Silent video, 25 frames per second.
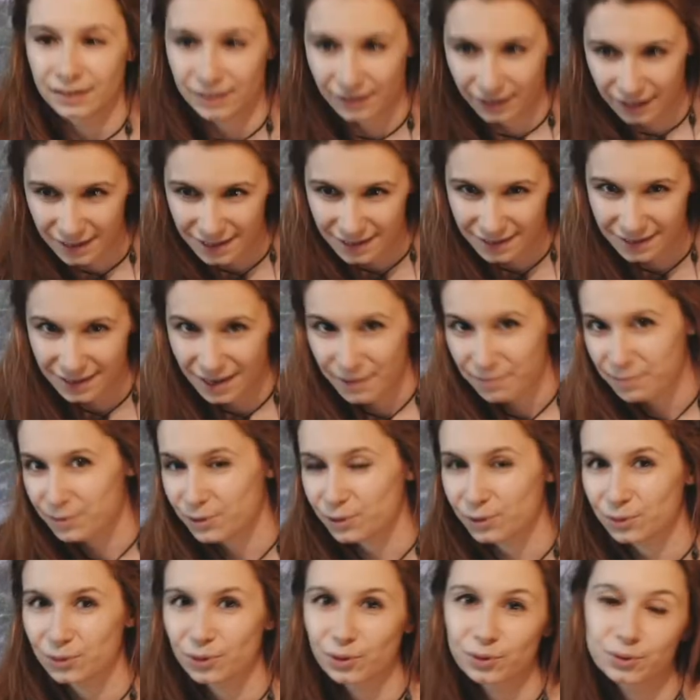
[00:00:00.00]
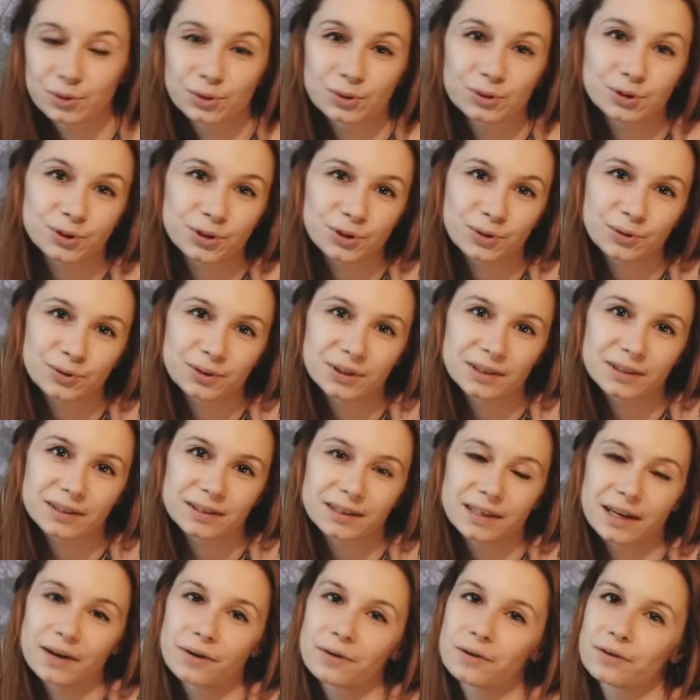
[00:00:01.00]
This episode also shows
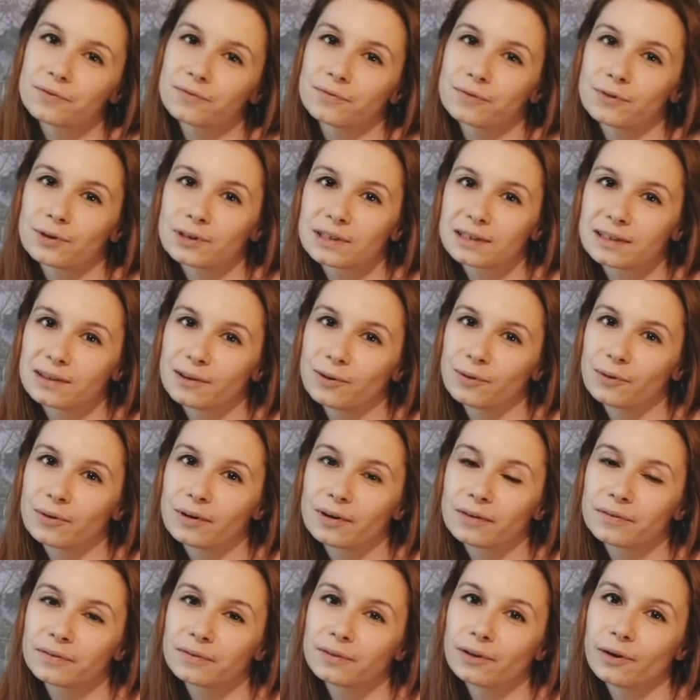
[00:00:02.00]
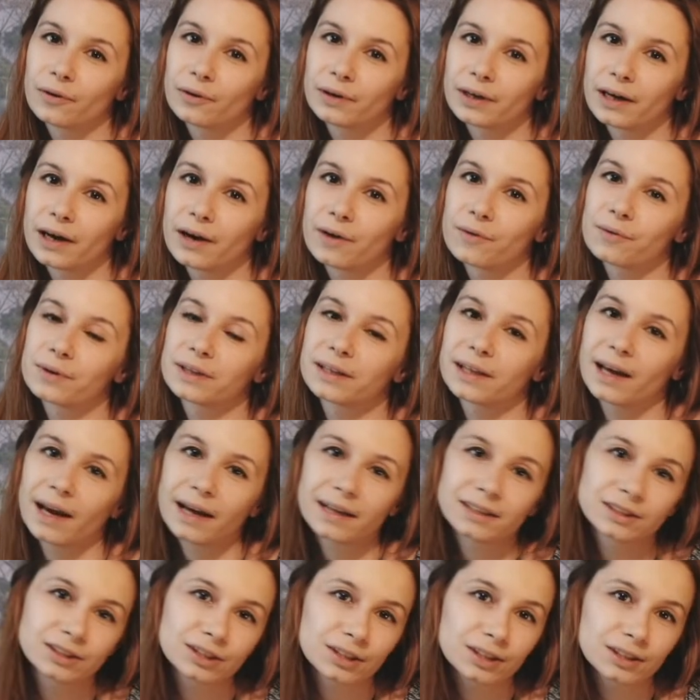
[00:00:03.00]
us our first look of Loial in
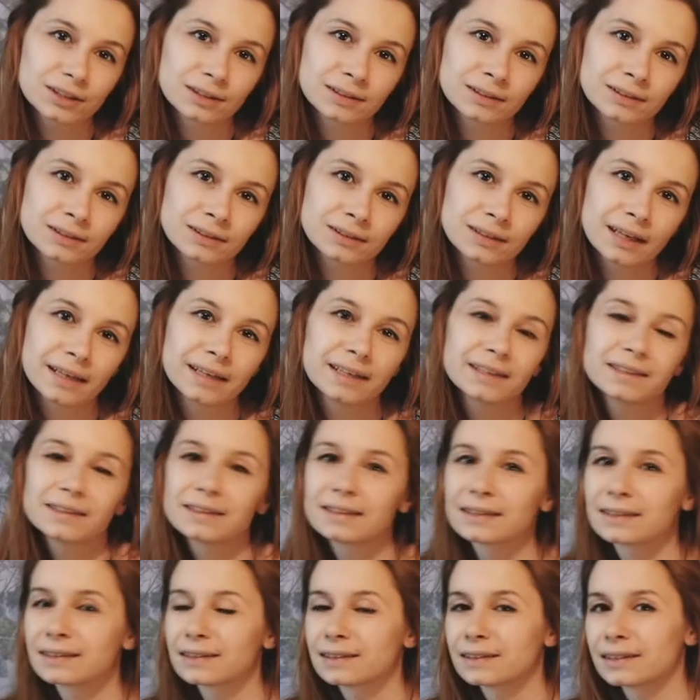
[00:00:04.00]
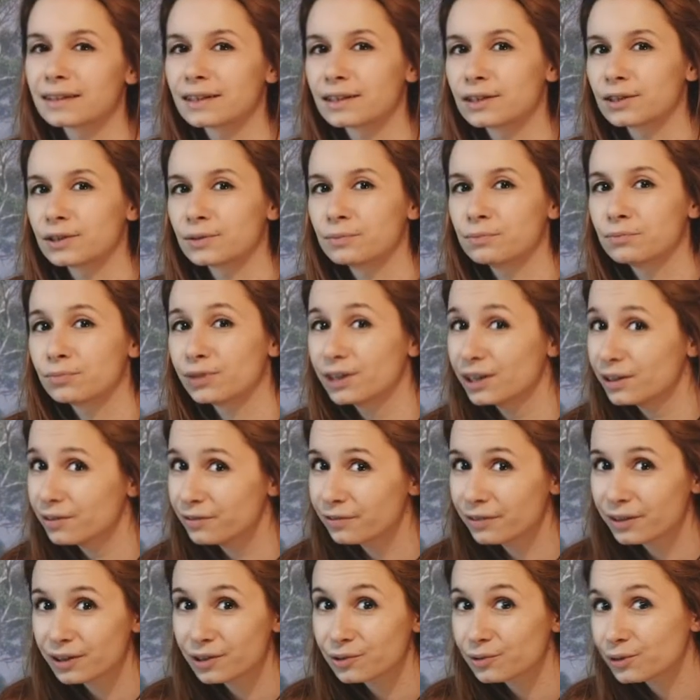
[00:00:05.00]
action. It's a
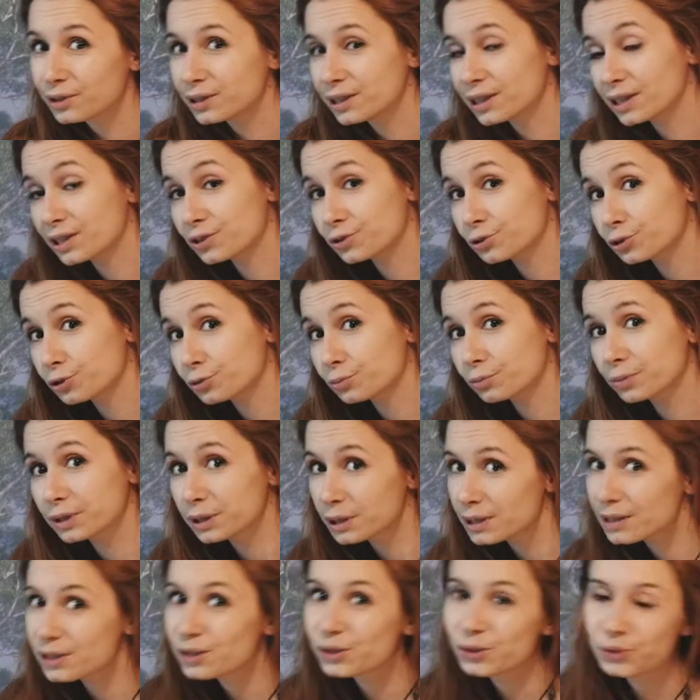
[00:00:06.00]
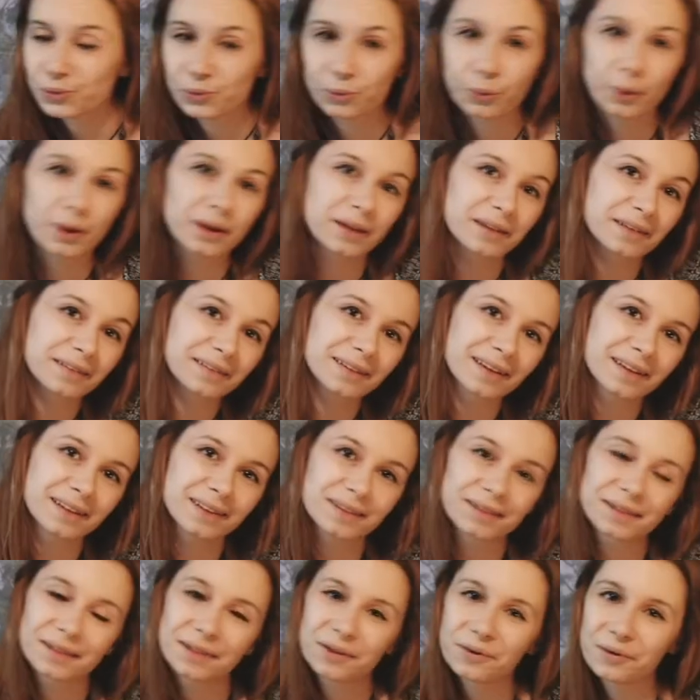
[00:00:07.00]
brief introduction, but it's sweet,
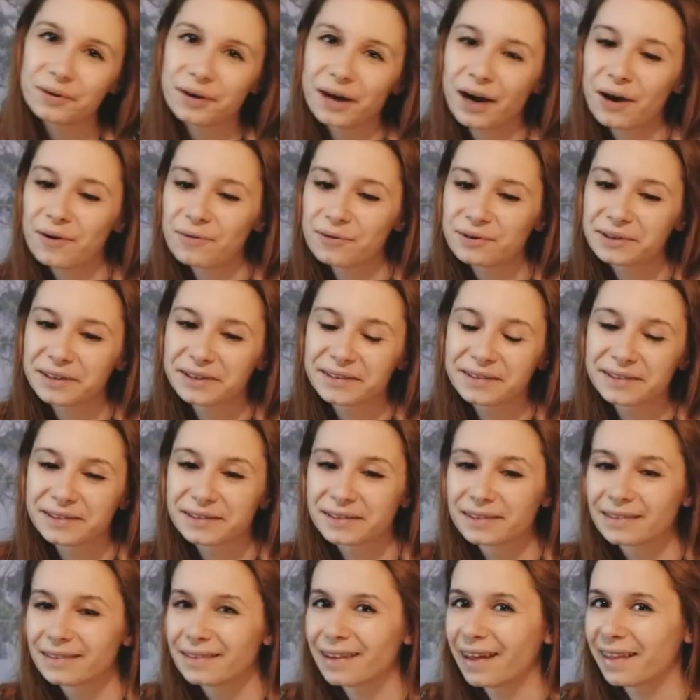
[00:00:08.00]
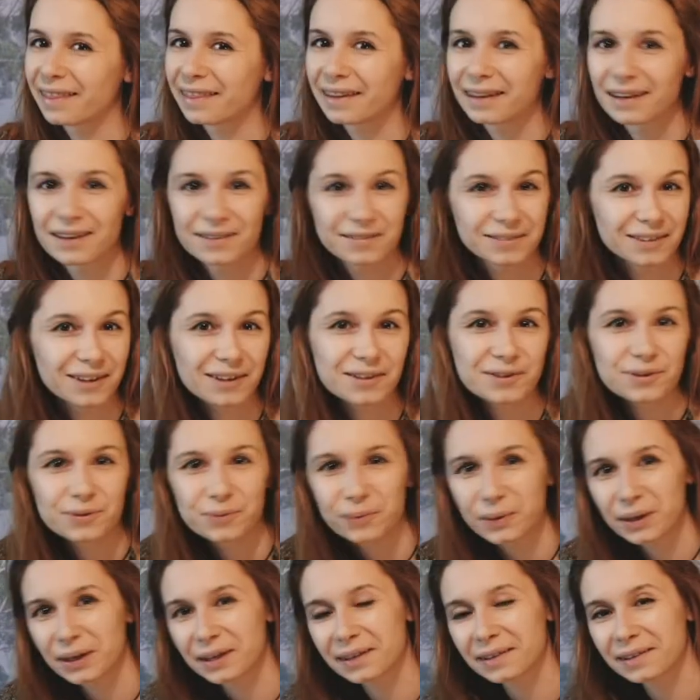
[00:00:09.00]
and Loial is nothing if not
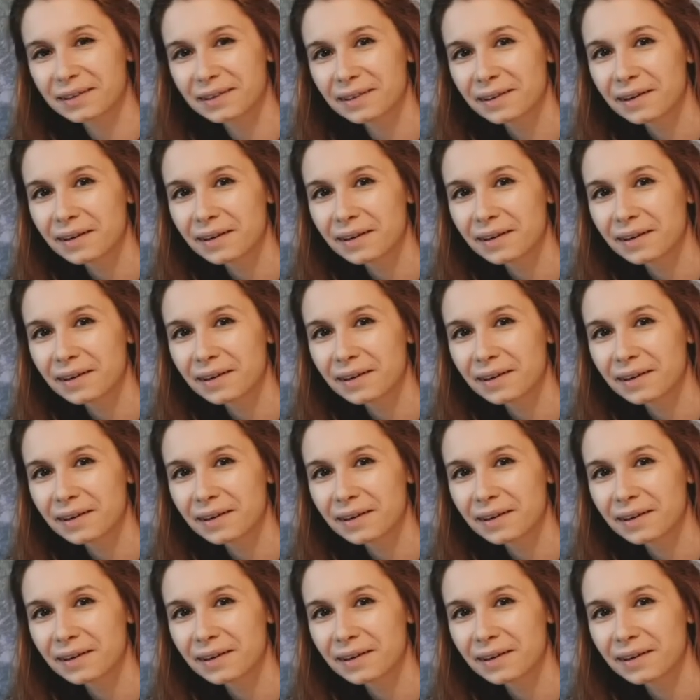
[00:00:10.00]
sweet.